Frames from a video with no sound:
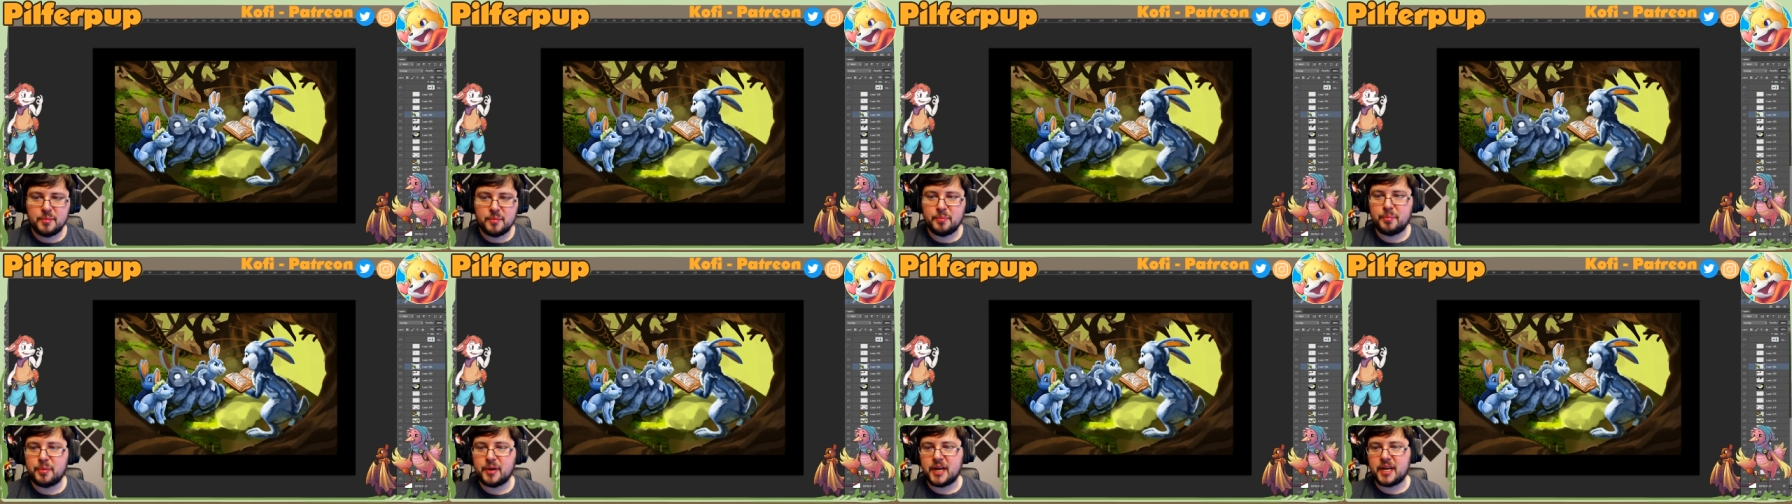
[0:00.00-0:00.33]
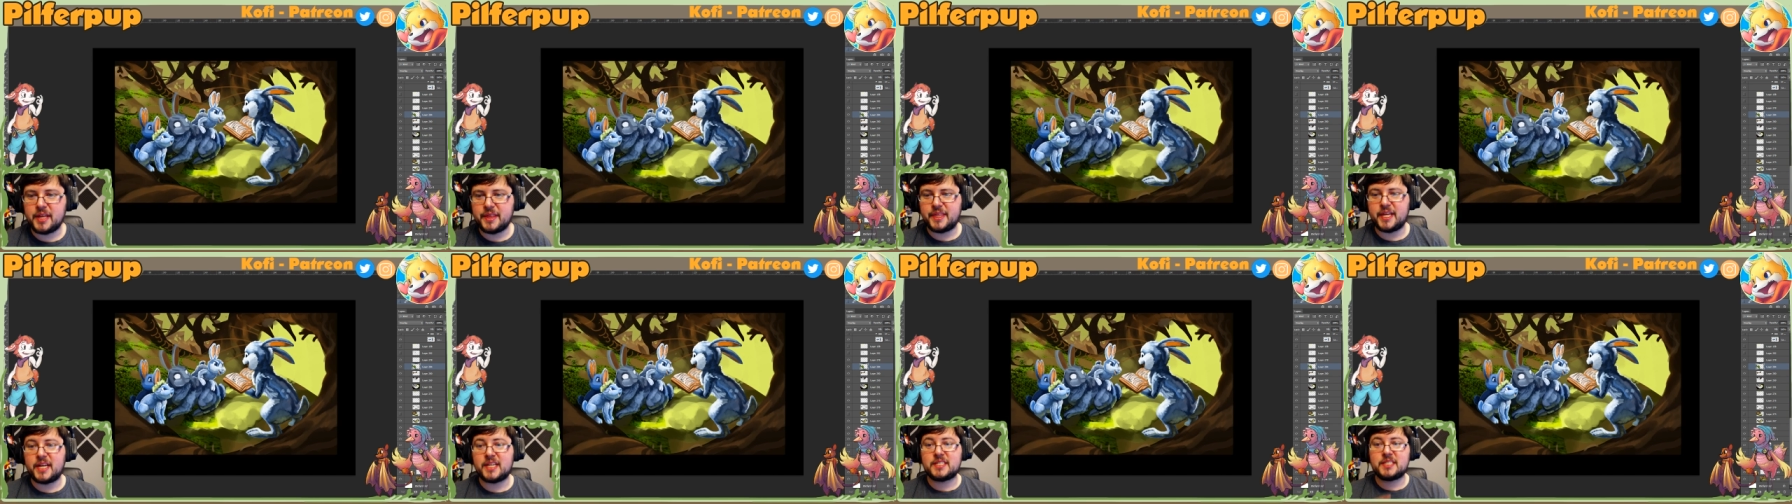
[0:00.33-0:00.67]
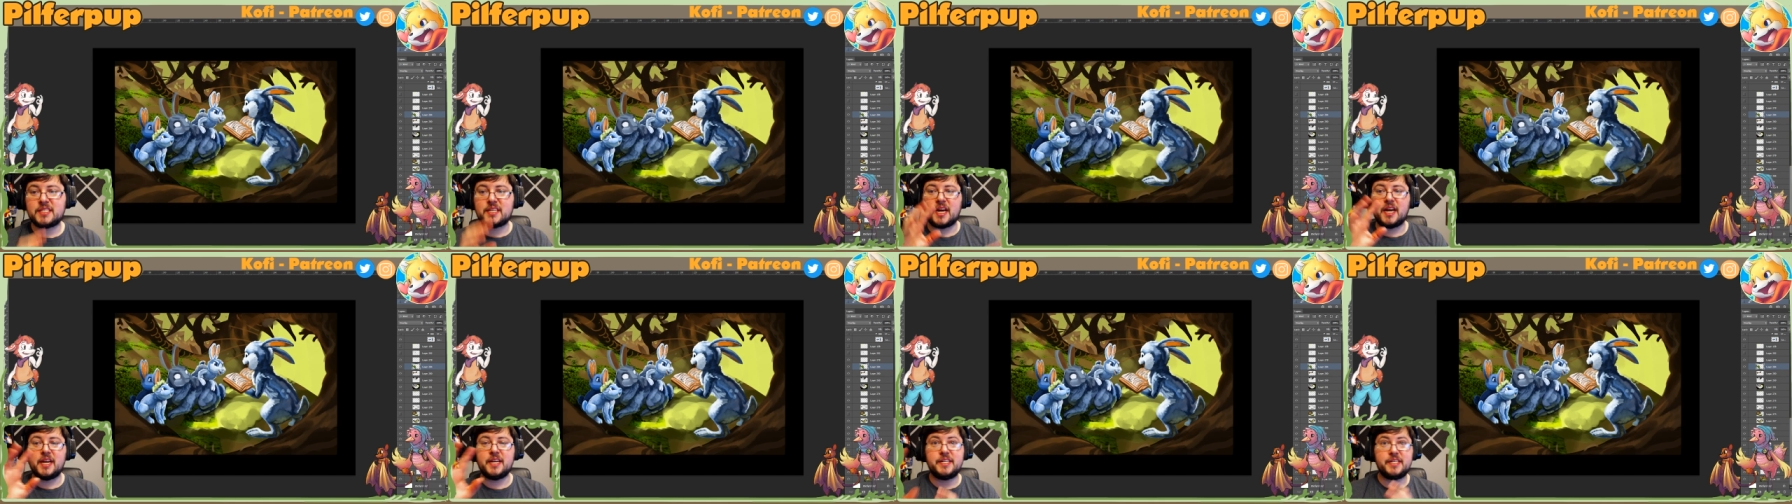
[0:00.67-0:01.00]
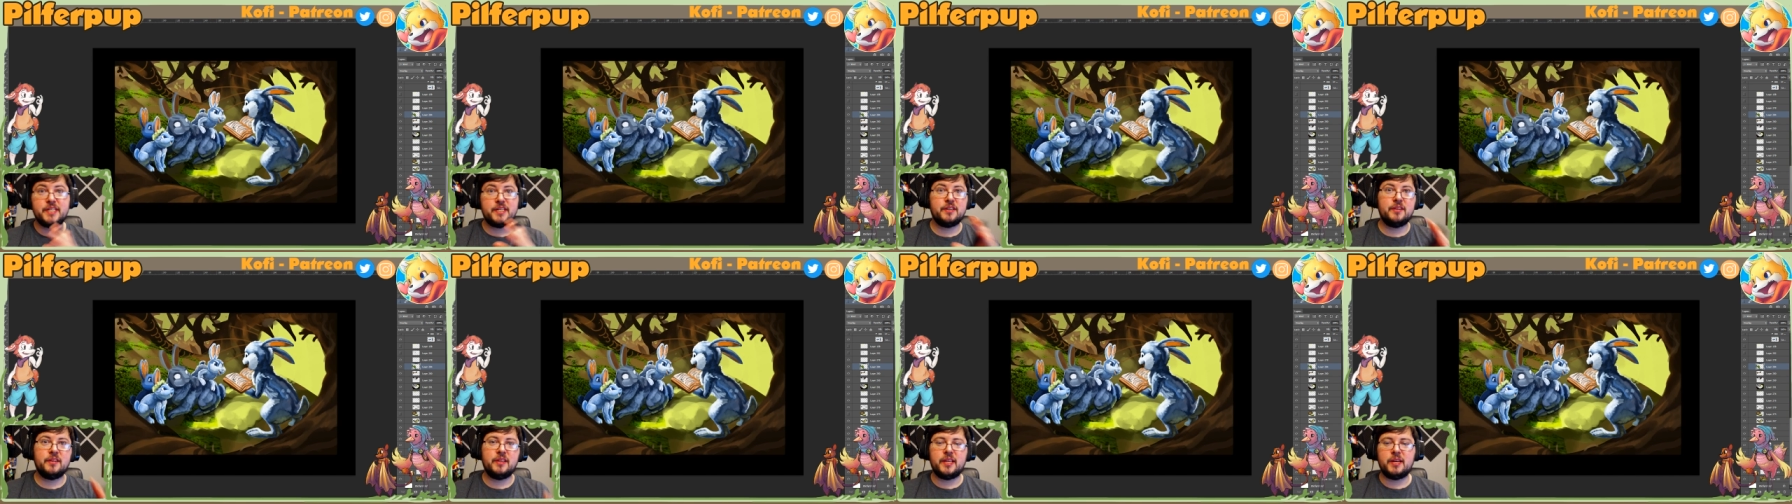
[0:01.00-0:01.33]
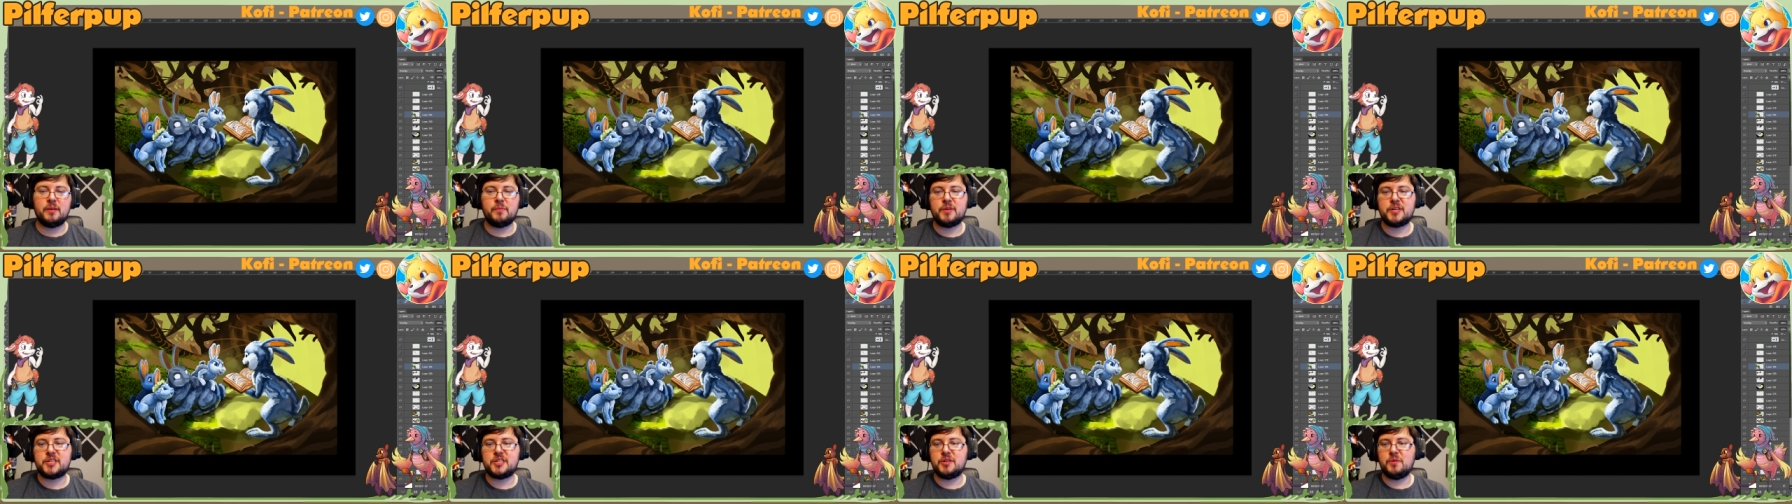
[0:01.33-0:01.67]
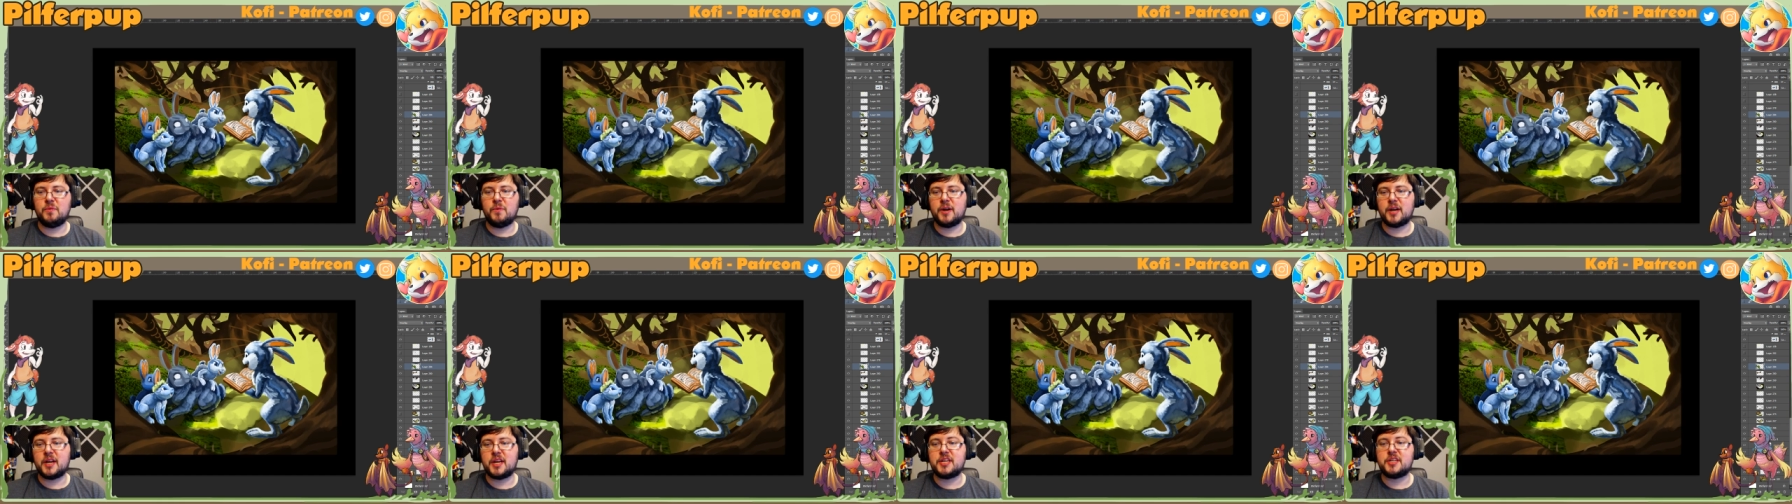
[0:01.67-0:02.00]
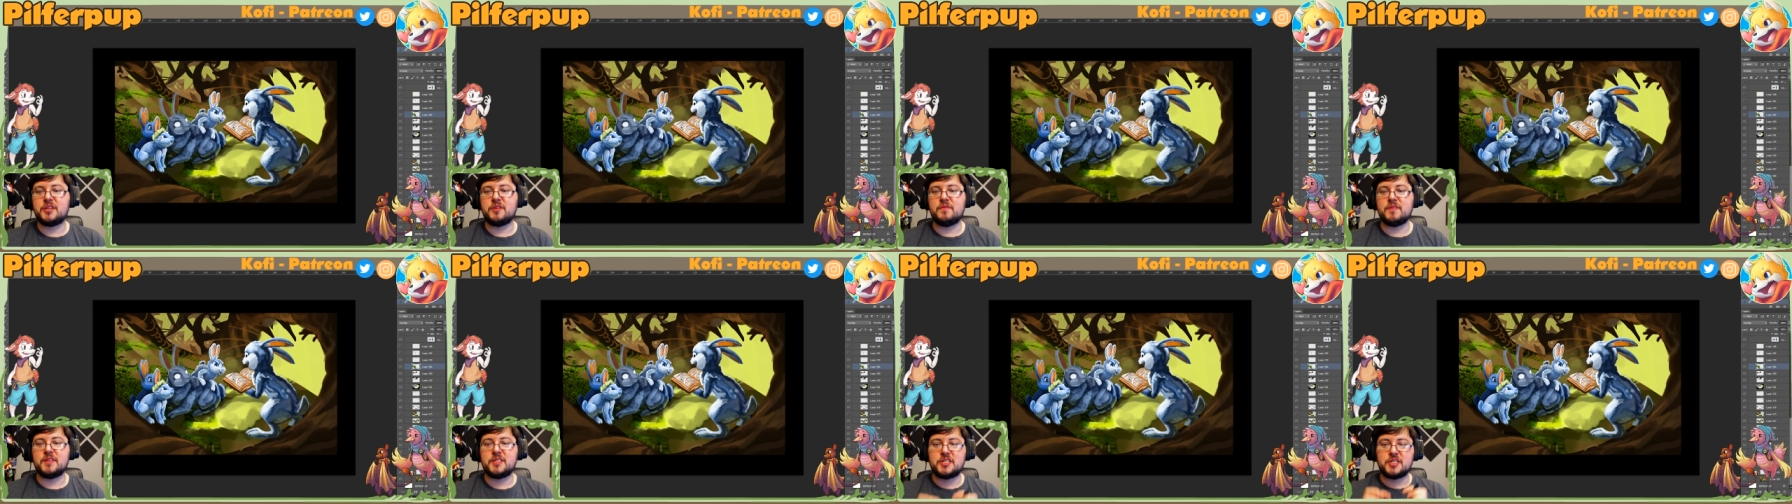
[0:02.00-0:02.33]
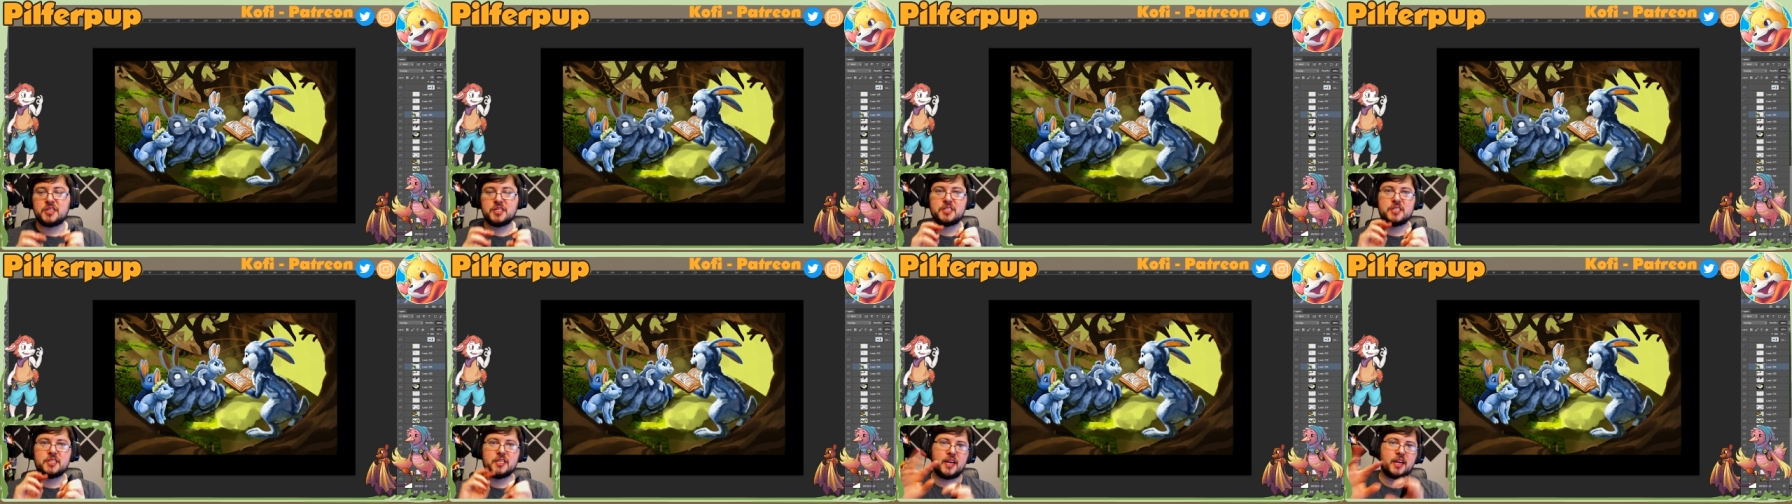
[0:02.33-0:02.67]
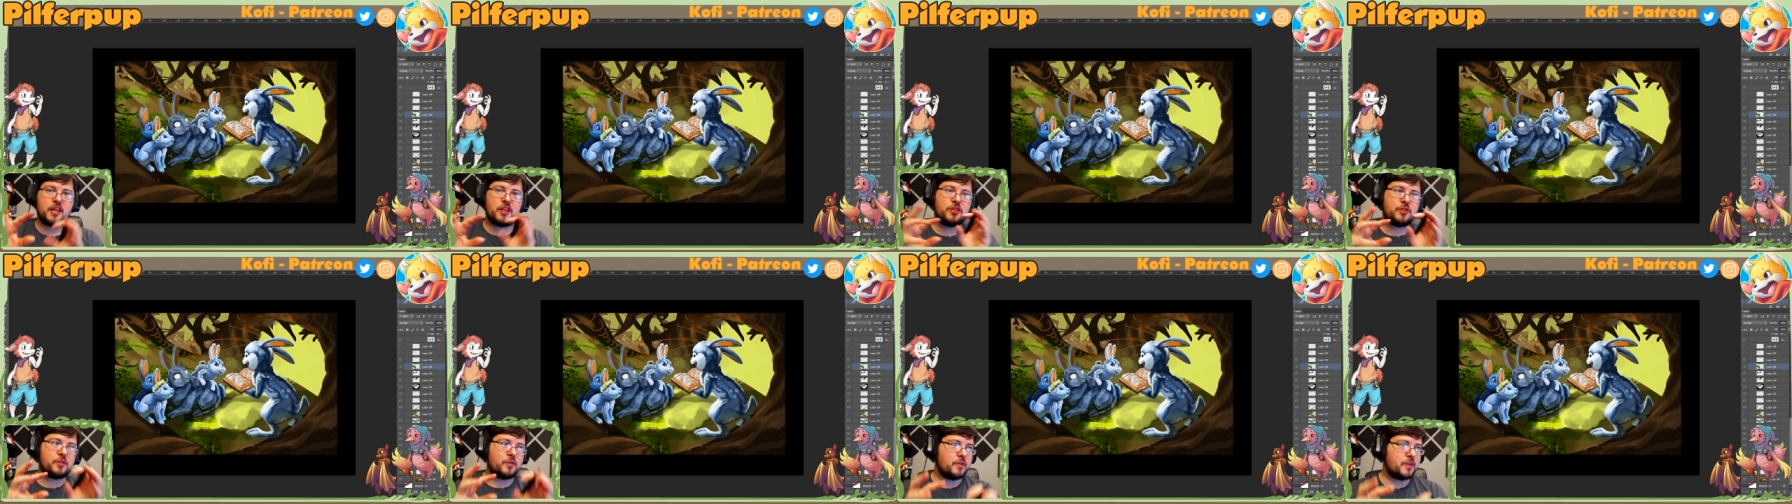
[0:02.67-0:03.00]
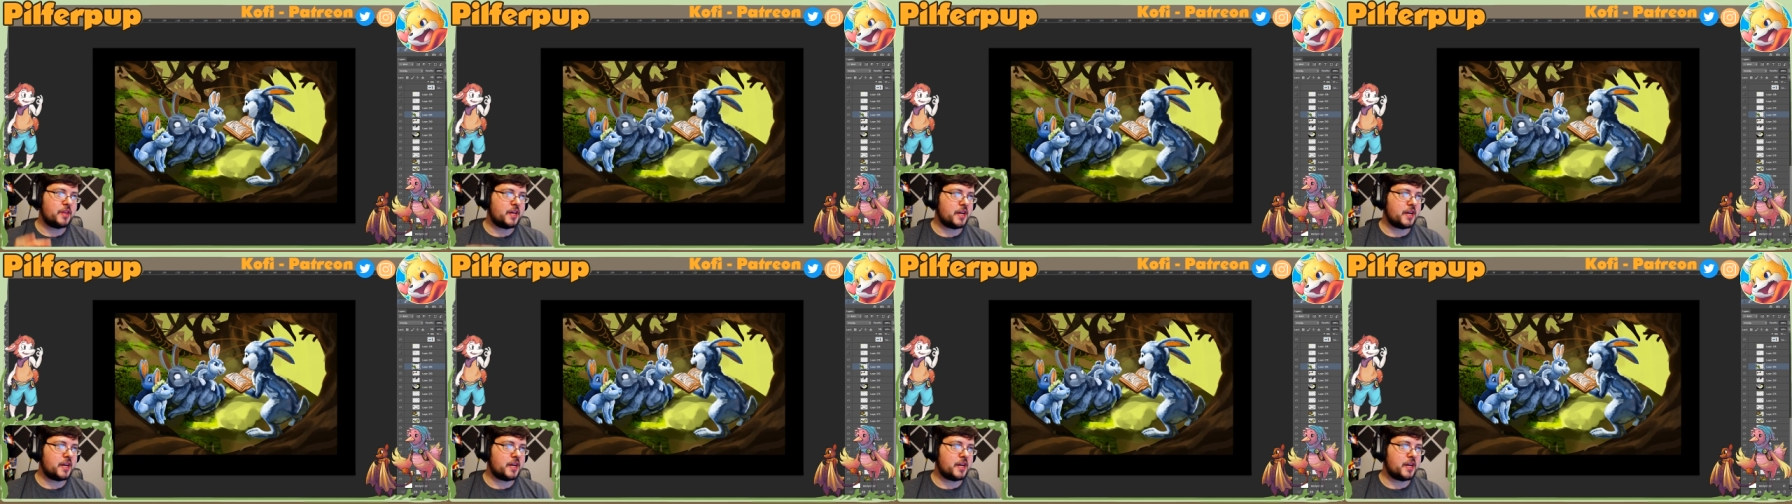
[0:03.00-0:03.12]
but that's ideally what you want to do, is just like throw